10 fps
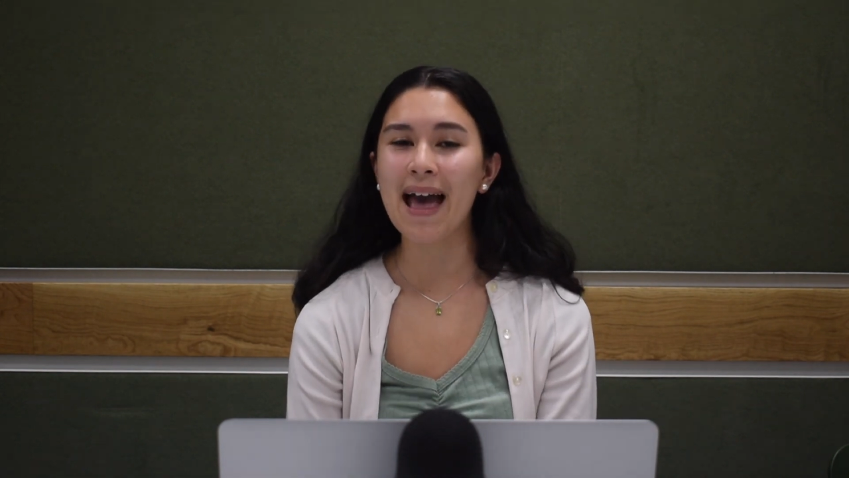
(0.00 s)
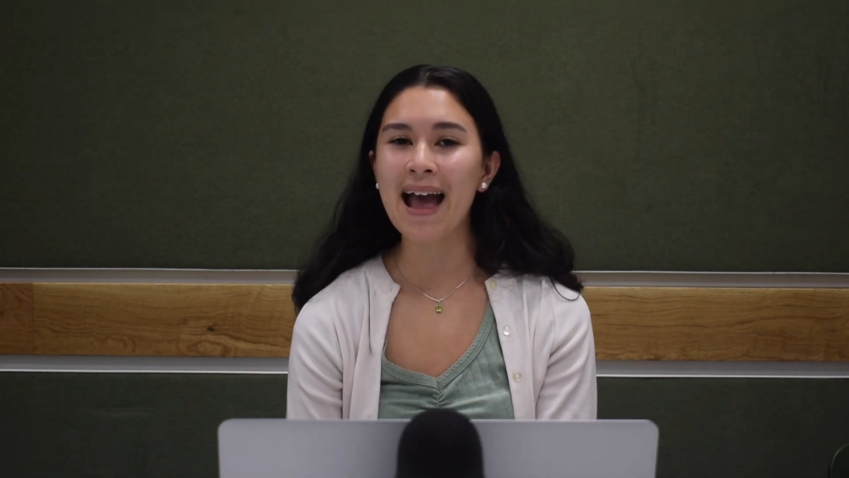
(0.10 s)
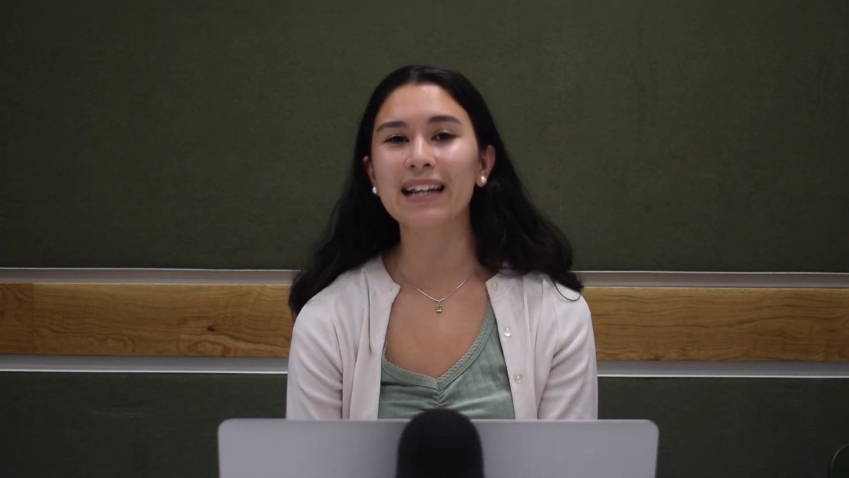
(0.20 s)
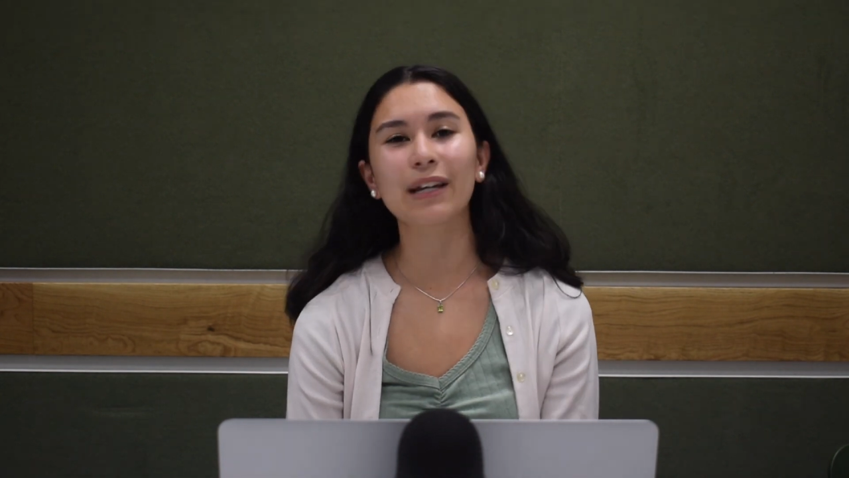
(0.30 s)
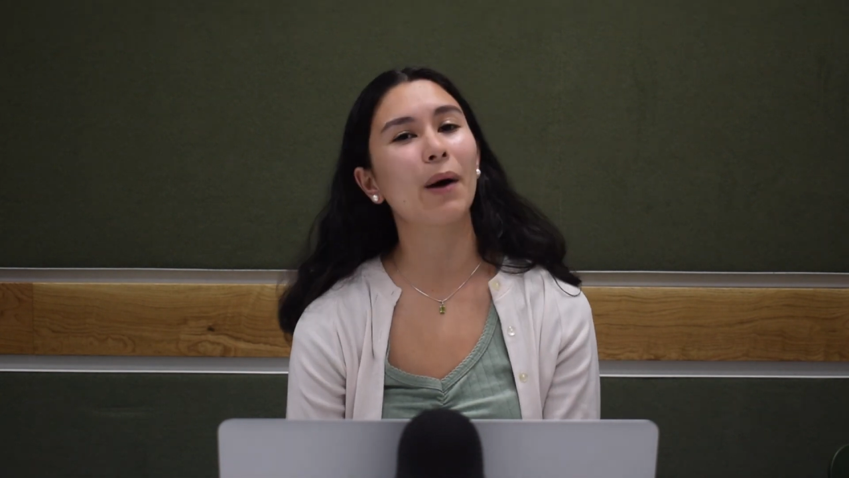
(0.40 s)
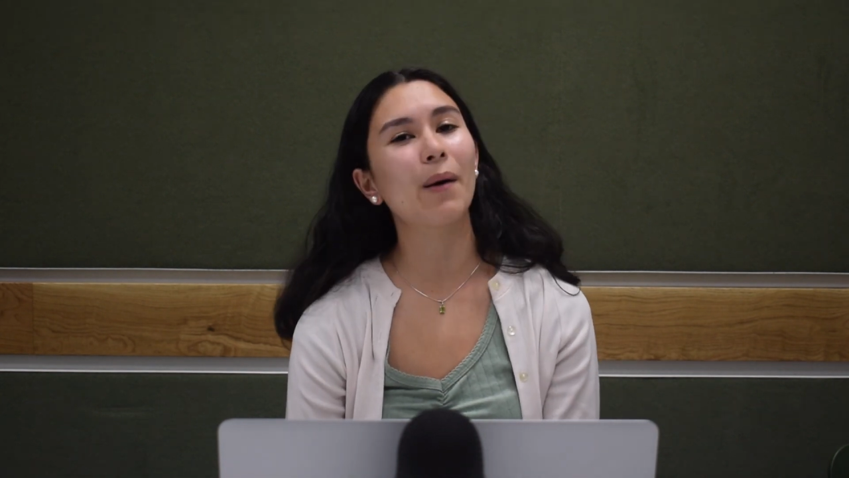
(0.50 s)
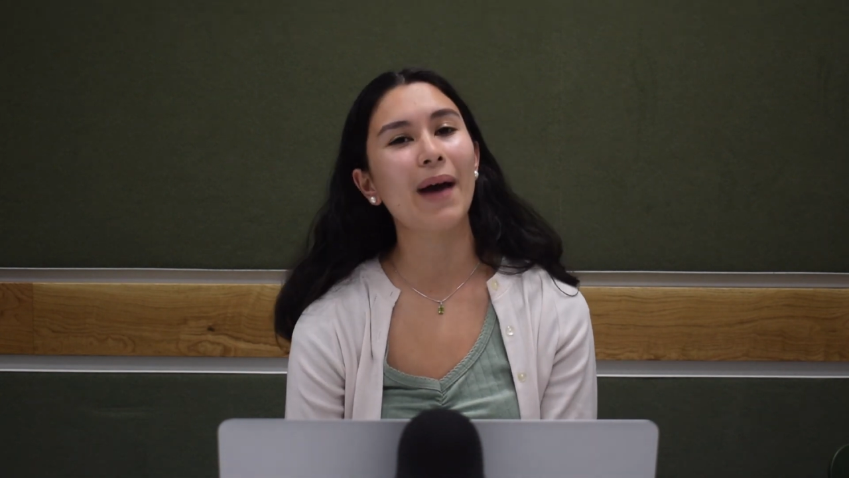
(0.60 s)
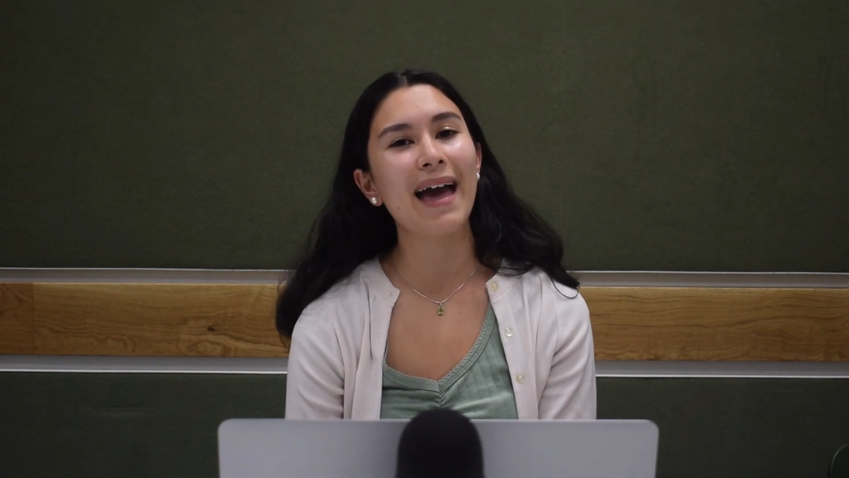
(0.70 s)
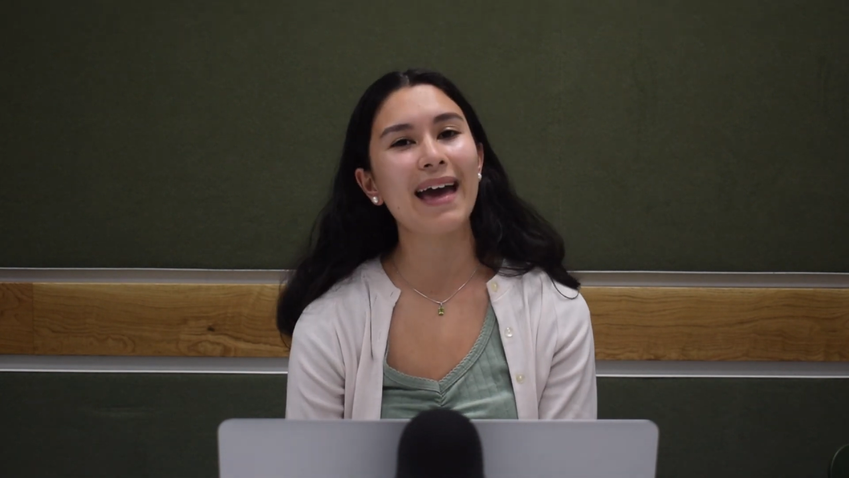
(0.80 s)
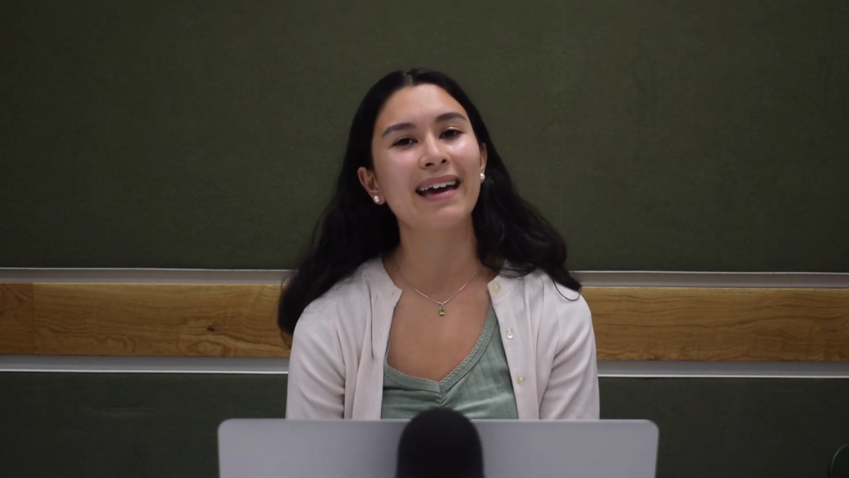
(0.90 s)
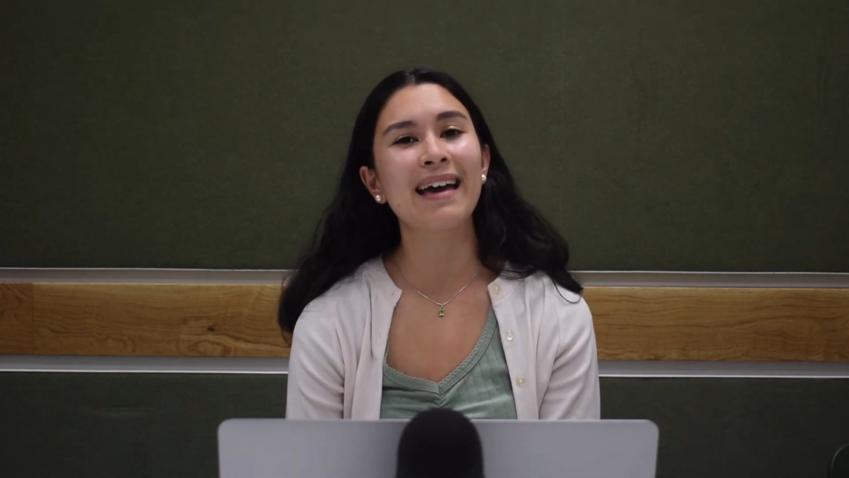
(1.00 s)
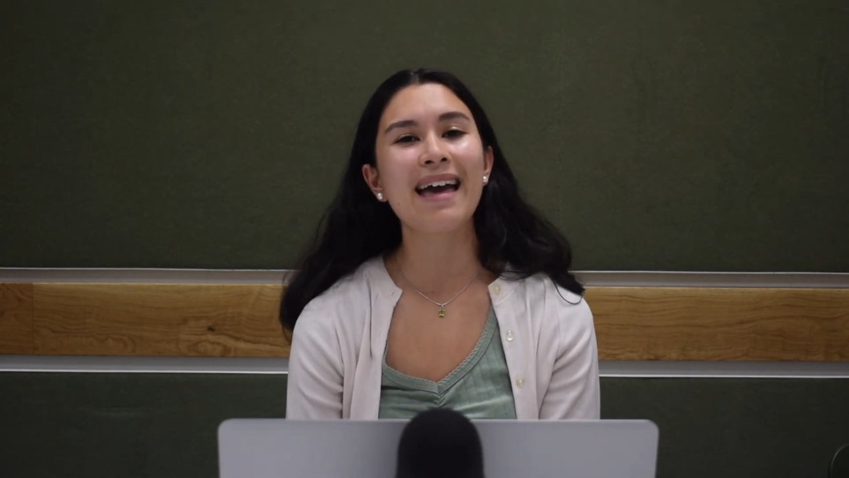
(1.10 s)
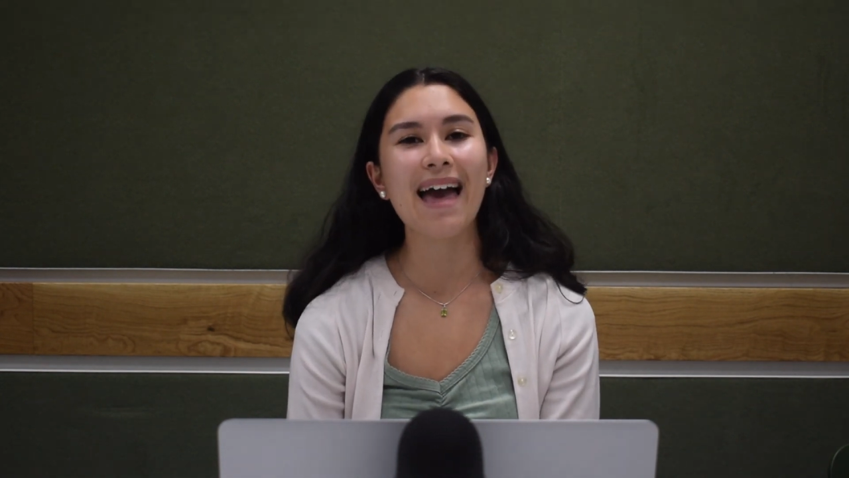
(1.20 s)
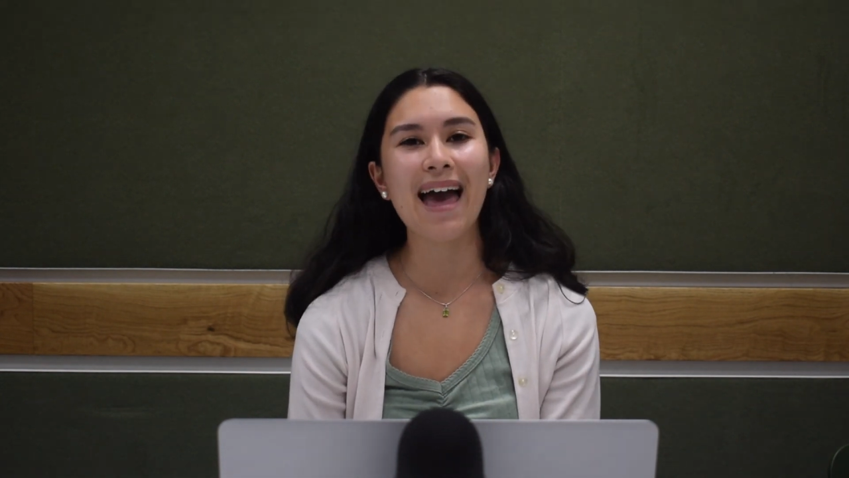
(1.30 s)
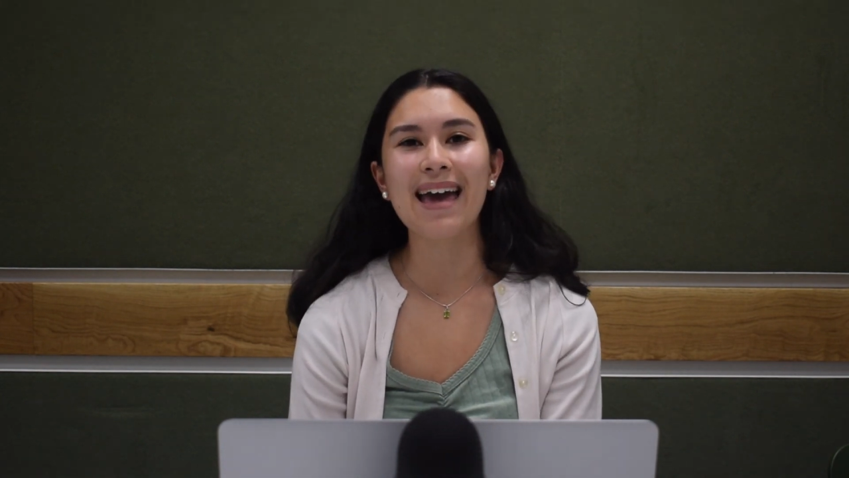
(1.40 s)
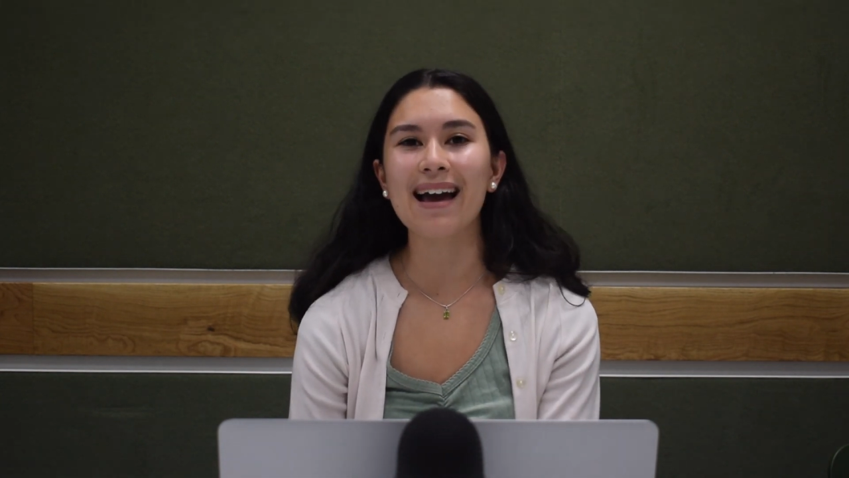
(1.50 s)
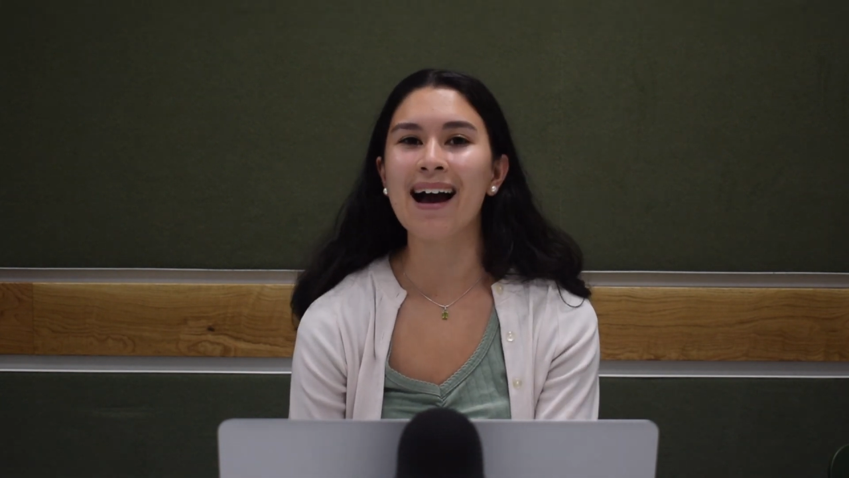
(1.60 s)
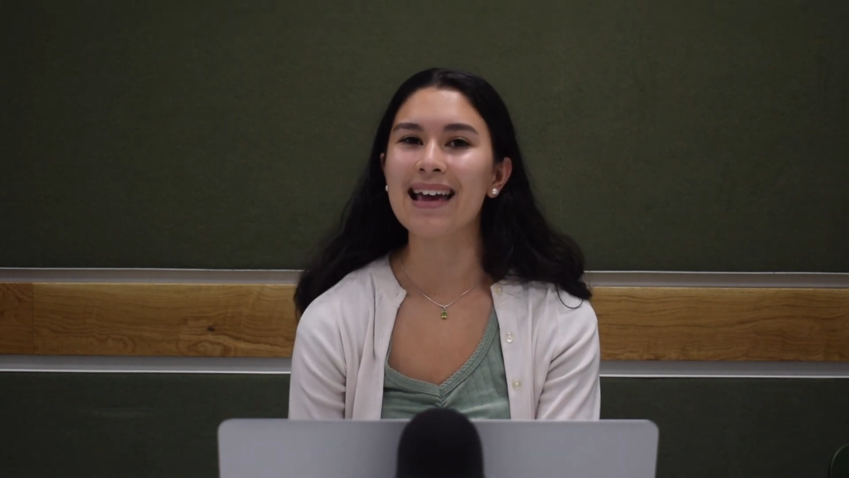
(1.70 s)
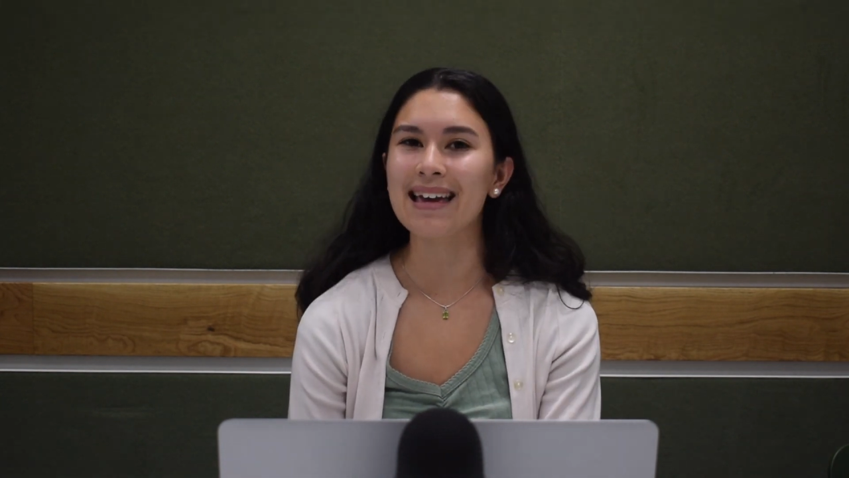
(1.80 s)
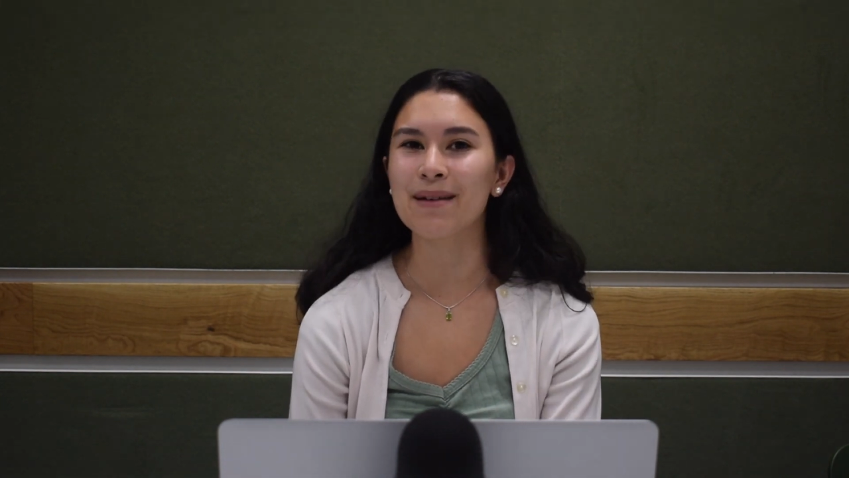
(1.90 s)
at
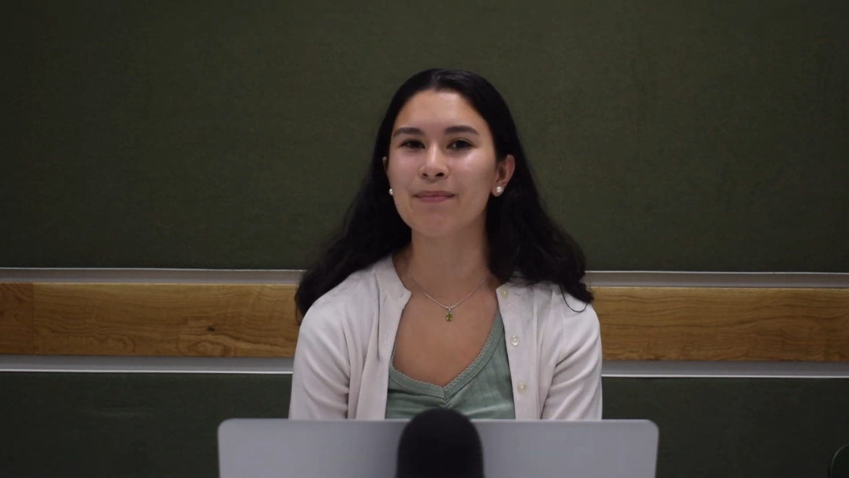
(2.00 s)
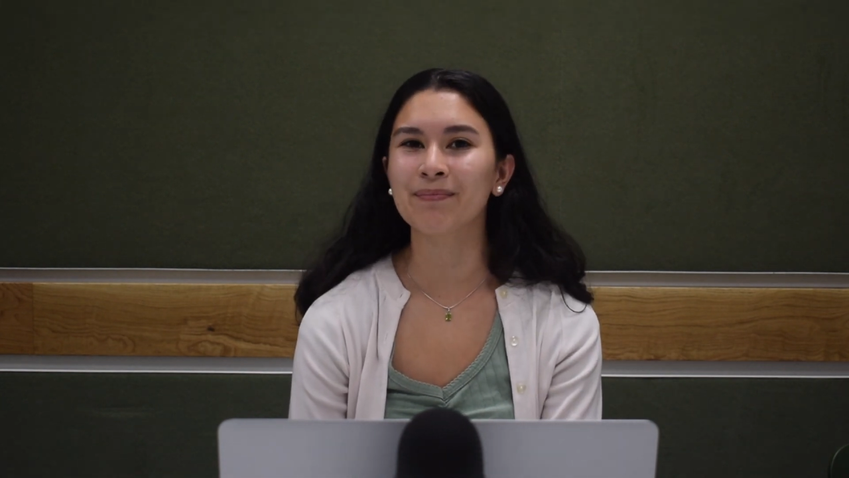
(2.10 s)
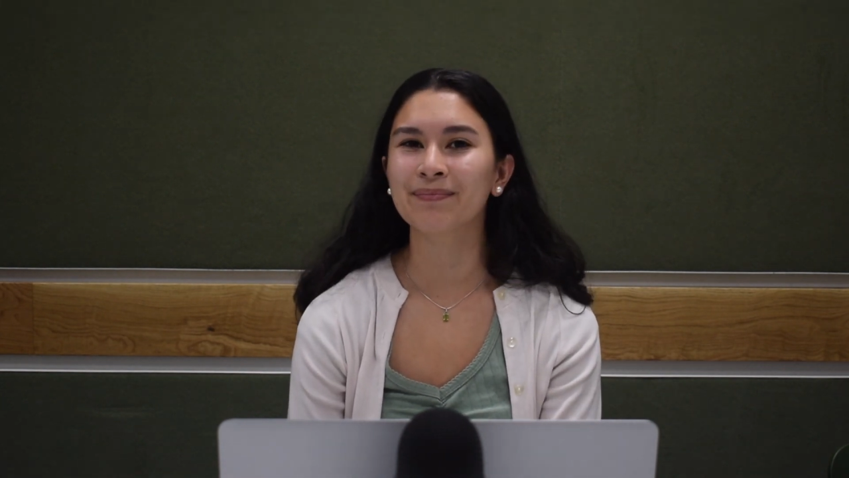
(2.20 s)
UOAAIM.